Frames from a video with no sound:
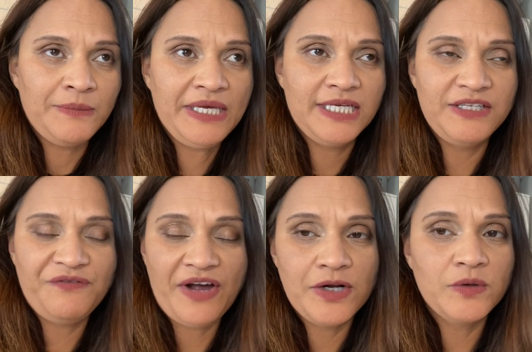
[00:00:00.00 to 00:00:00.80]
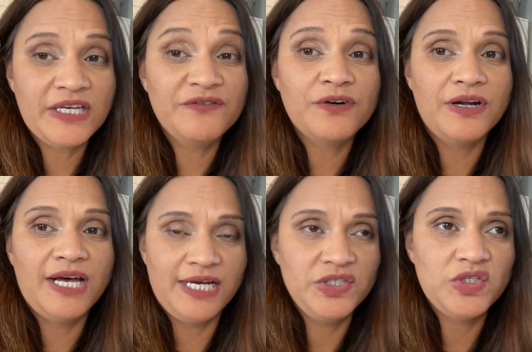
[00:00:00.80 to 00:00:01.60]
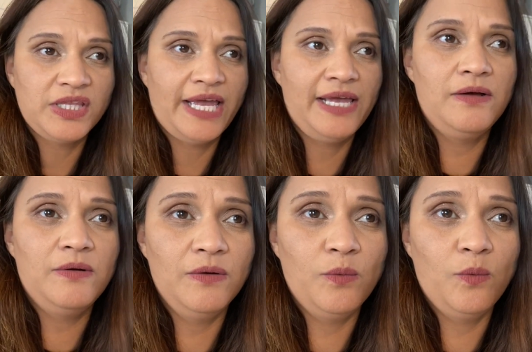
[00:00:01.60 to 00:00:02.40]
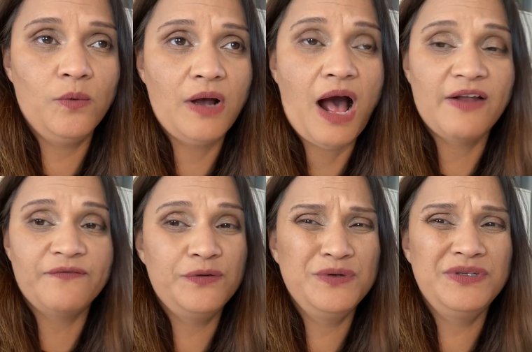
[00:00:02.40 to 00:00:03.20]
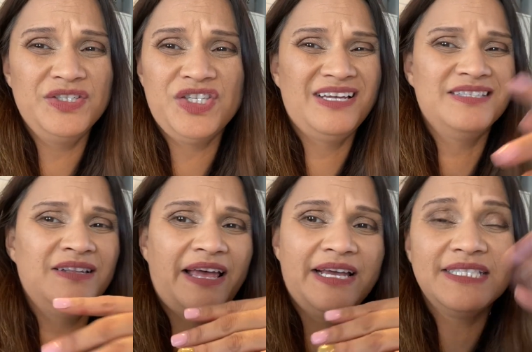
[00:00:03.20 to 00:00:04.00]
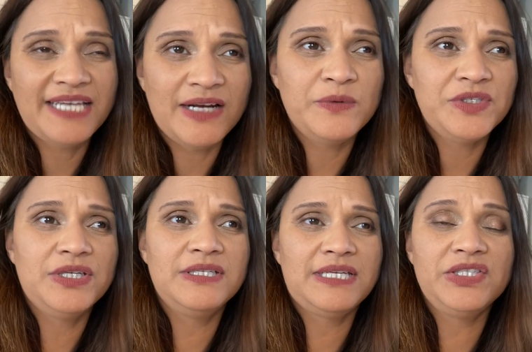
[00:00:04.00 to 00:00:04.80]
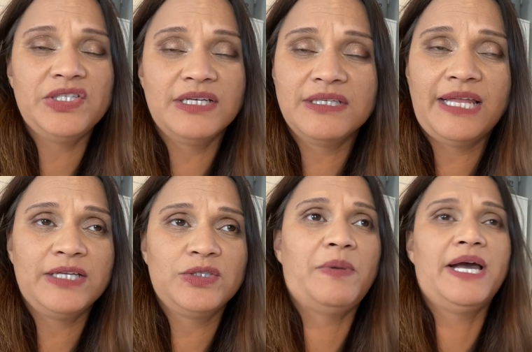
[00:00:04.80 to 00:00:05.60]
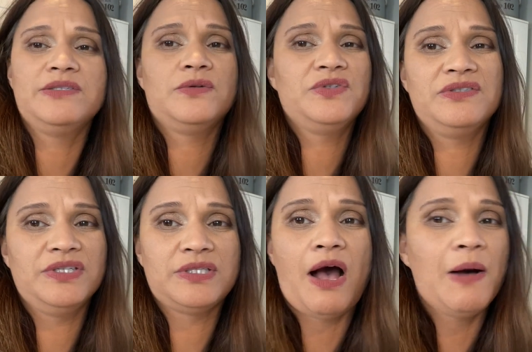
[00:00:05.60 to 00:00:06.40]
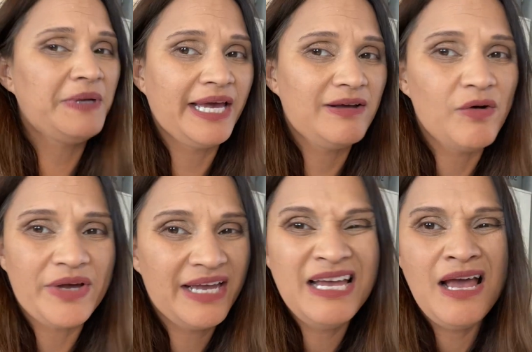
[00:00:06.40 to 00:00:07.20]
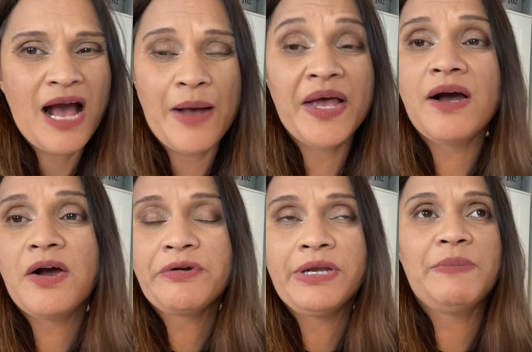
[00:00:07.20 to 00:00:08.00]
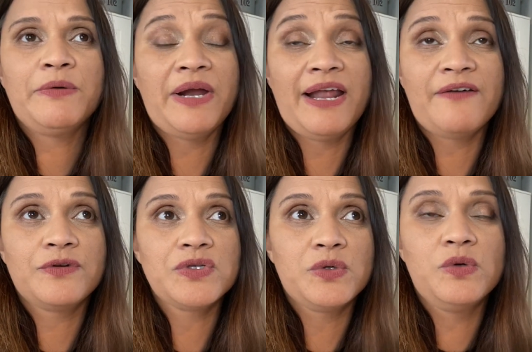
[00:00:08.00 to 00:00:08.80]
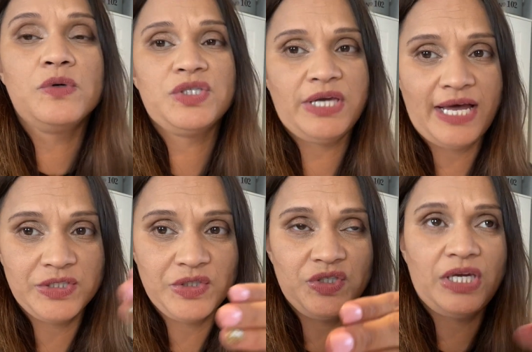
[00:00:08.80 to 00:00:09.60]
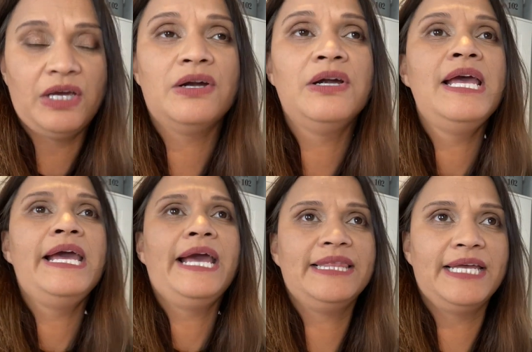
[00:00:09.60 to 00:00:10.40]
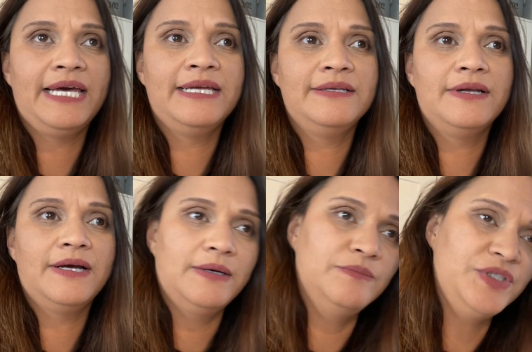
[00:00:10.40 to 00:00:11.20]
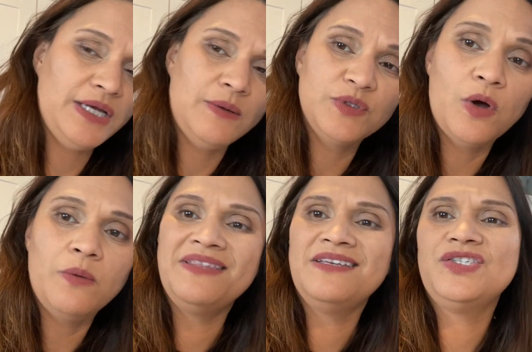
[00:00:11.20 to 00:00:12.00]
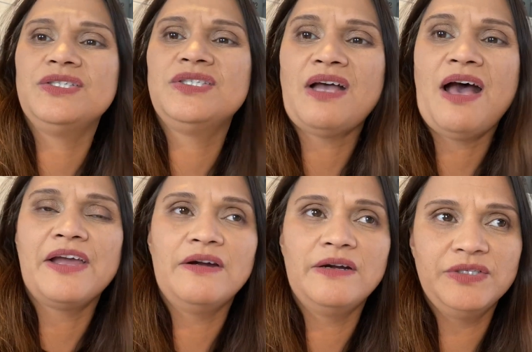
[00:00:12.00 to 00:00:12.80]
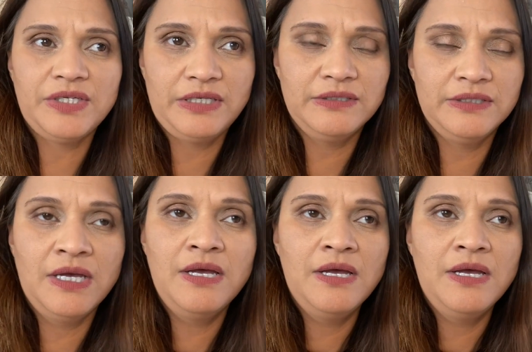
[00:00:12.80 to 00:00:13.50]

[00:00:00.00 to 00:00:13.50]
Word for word: because if I don't give her lunch, like hot food, she doesn't like sandwiches and she doesn't like to buy. So she'll just opt like, okay, I'm not hungry. But right after school, she has cheer. And then um, she comes home and then she's tired. She's,